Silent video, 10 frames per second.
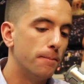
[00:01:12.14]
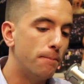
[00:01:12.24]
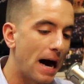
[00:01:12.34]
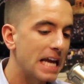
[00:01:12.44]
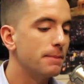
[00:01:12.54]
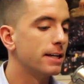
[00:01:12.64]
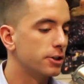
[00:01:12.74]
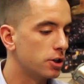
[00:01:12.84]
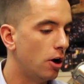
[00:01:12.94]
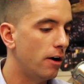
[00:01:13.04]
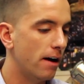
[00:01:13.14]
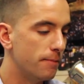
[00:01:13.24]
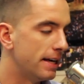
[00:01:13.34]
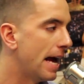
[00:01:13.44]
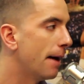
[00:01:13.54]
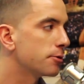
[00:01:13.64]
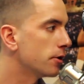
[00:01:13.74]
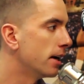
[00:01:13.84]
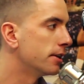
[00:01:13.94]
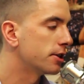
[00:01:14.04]
Bynum and Gasol have been
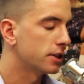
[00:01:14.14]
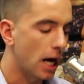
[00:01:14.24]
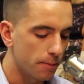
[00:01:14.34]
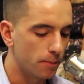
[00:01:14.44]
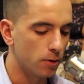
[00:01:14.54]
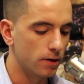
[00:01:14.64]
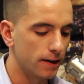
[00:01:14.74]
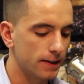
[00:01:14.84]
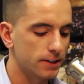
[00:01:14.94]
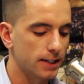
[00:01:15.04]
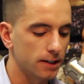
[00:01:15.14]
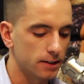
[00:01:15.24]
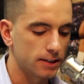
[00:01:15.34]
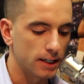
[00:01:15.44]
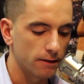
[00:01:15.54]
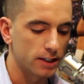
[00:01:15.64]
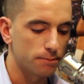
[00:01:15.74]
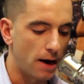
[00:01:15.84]
absolutely unstoppable in this season's series.